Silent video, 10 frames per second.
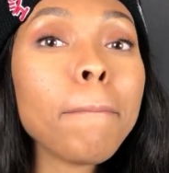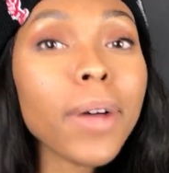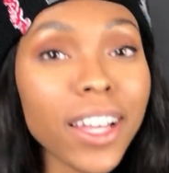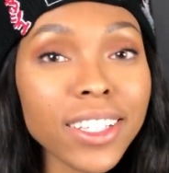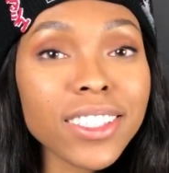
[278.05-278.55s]

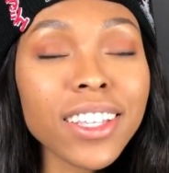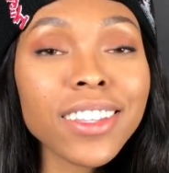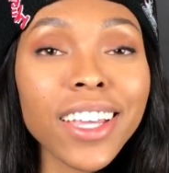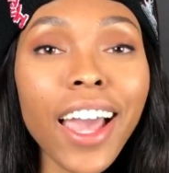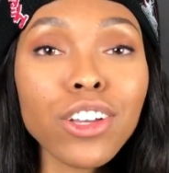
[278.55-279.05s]
But
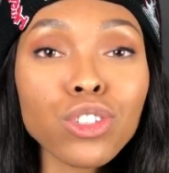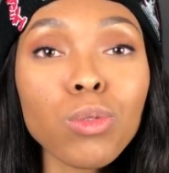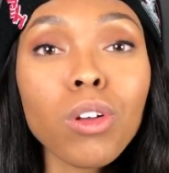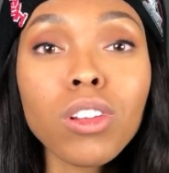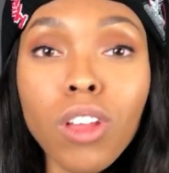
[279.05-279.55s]
the
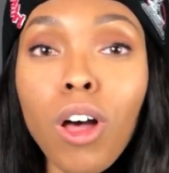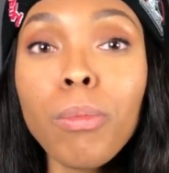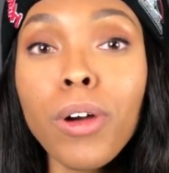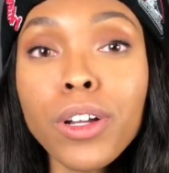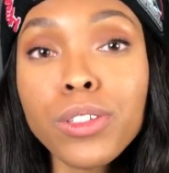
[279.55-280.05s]
actual claw
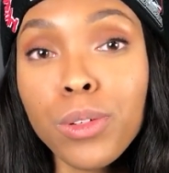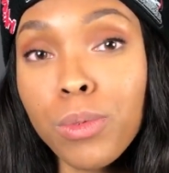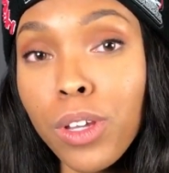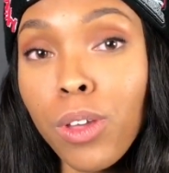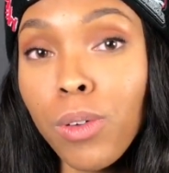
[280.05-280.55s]
parts are
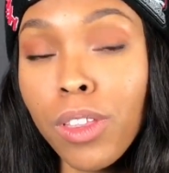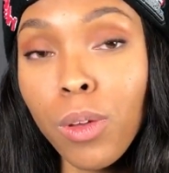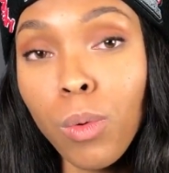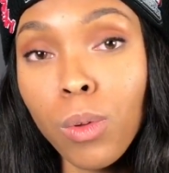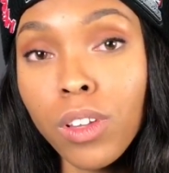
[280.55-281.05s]
really
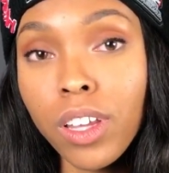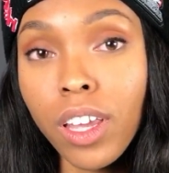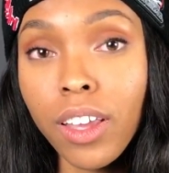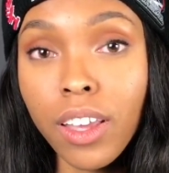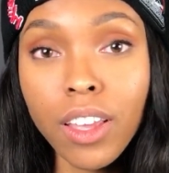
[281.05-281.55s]
cool
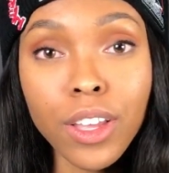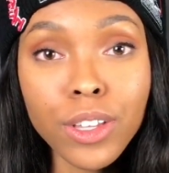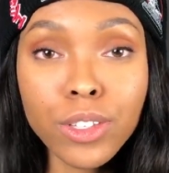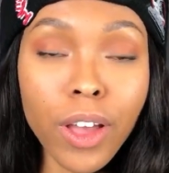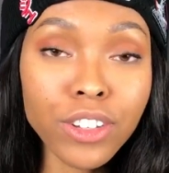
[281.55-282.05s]
looking.
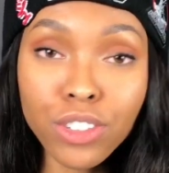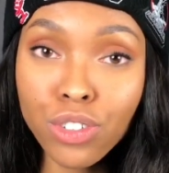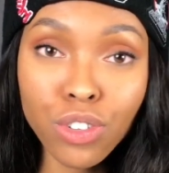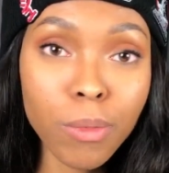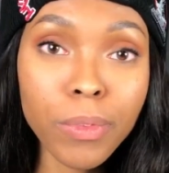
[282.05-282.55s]
So I just
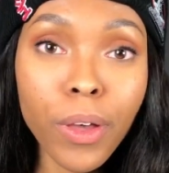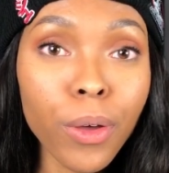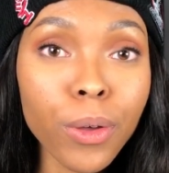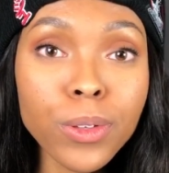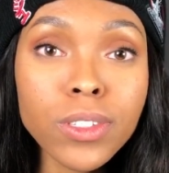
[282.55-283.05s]
trimmed
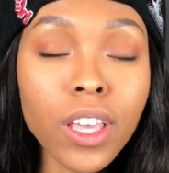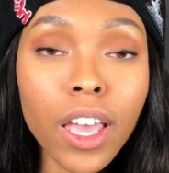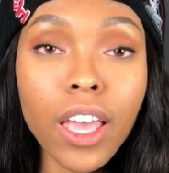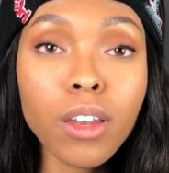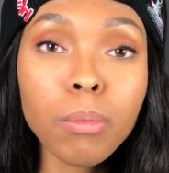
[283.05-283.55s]
those
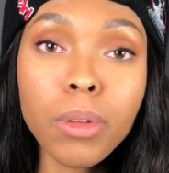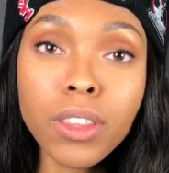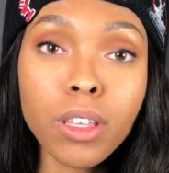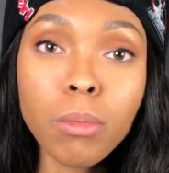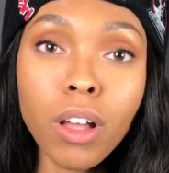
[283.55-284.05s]
and
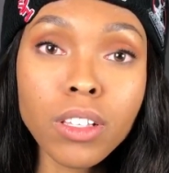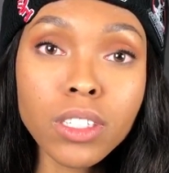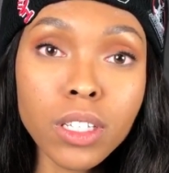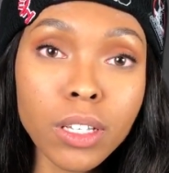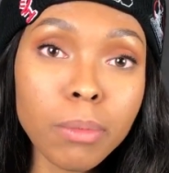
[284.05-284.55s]
put them
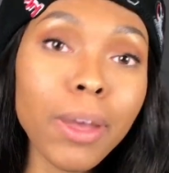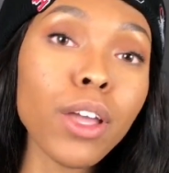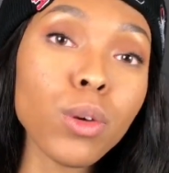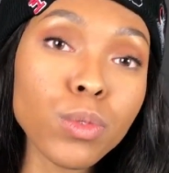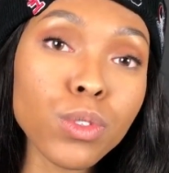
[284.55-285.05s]
onto my
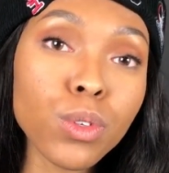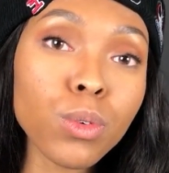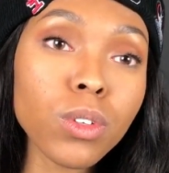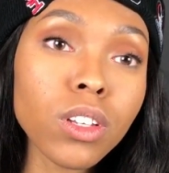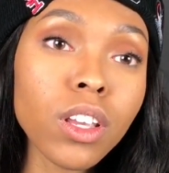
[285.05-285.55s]
own
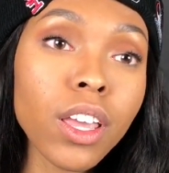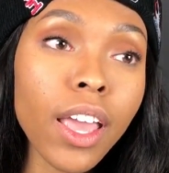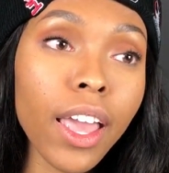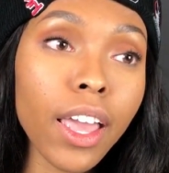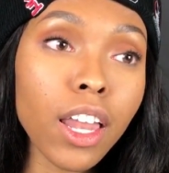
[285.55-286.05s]
suit.
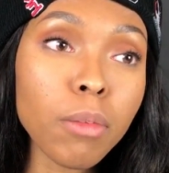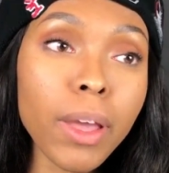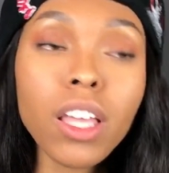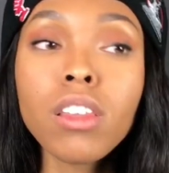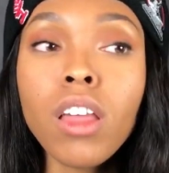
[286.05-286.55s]
And my
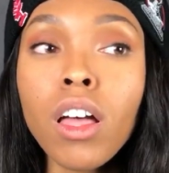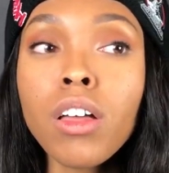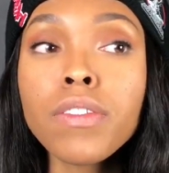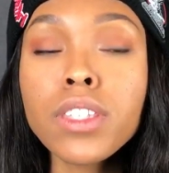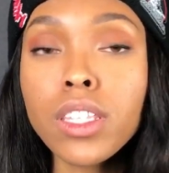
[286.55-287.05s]

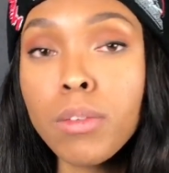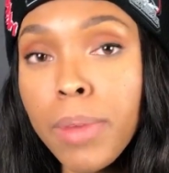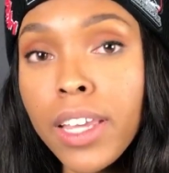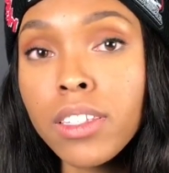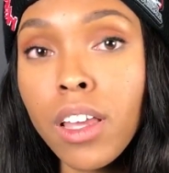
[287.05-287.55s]
gloves, like the
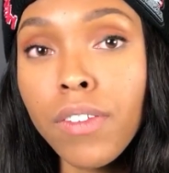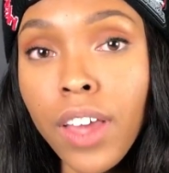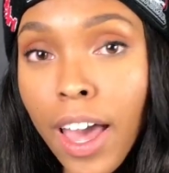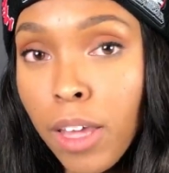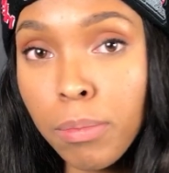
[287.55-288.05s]
base of it,
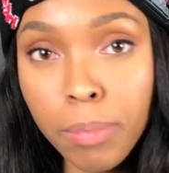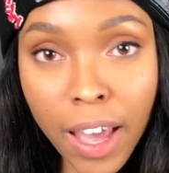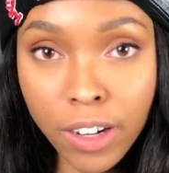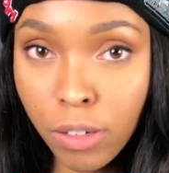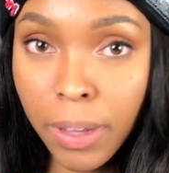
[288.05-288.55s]
I
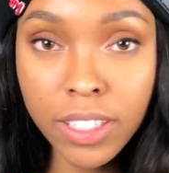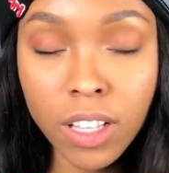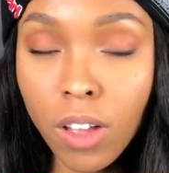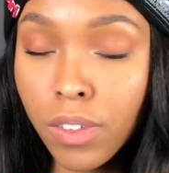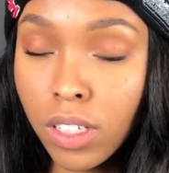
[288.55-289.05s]
patterned
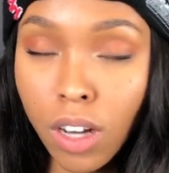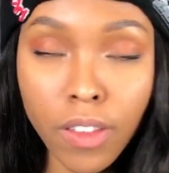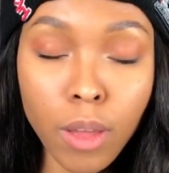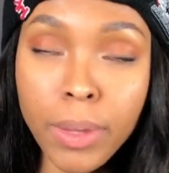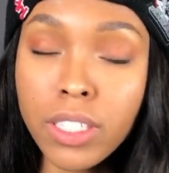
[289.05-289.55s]
myself and did all
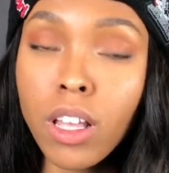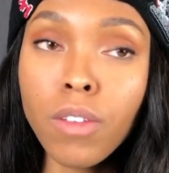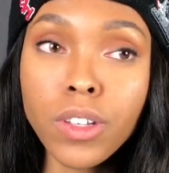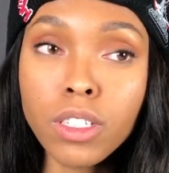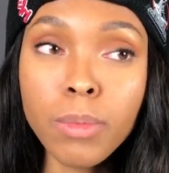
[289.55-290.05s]
that
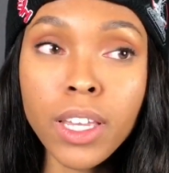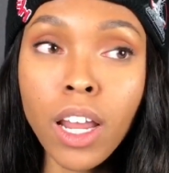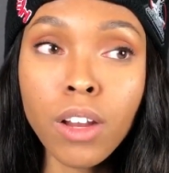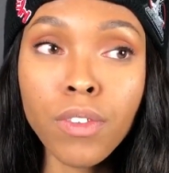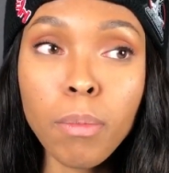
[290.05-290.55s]
myself, and it's made
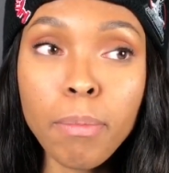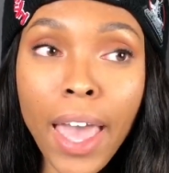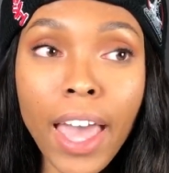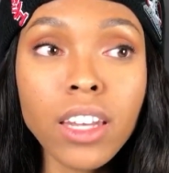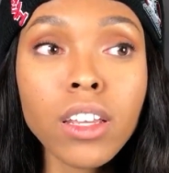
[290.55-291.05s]
out of a
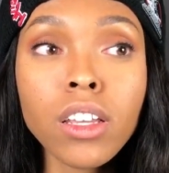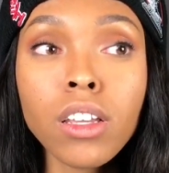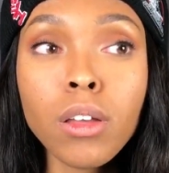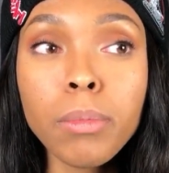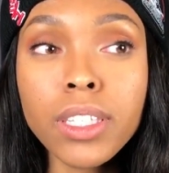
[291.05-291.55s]
matte
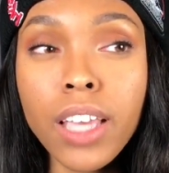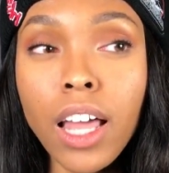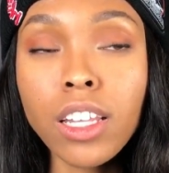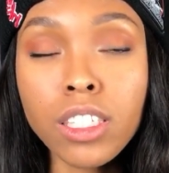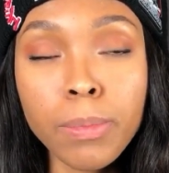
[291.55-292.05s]

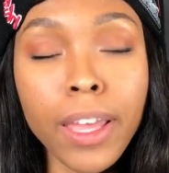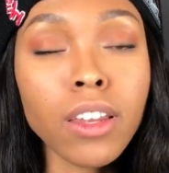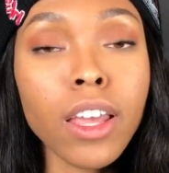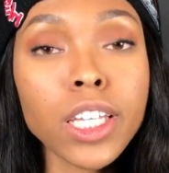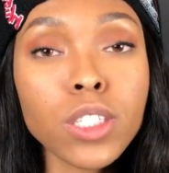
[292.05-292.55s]
metallic
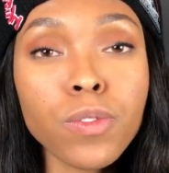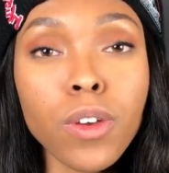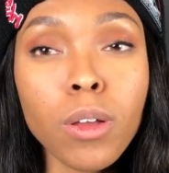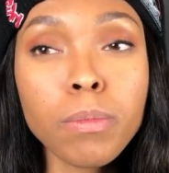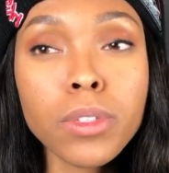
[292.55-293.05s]
spandex
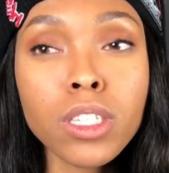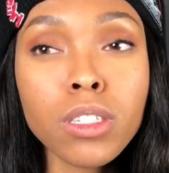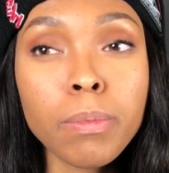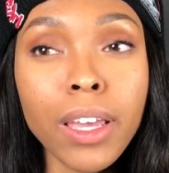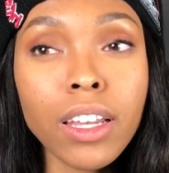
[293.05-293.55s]
from
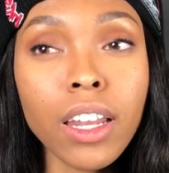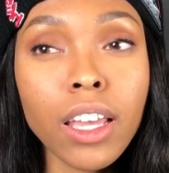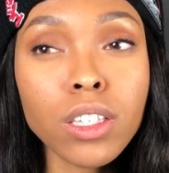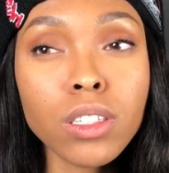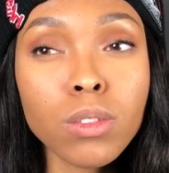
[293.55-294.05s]

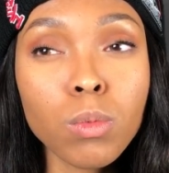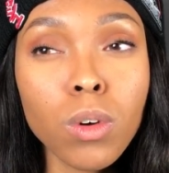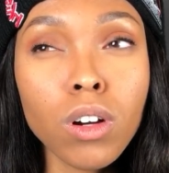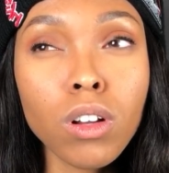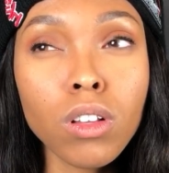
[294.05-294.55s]
Spandex
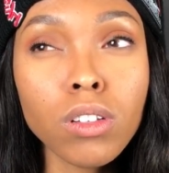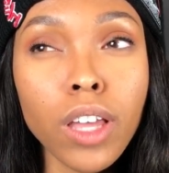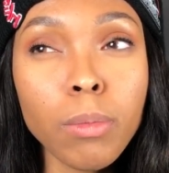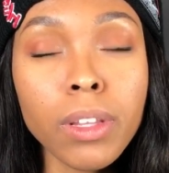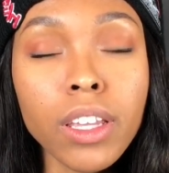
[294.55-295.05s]
World,
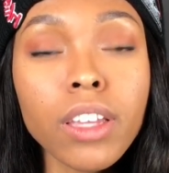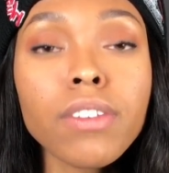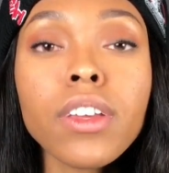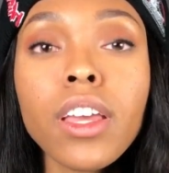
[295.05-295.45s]
I believe.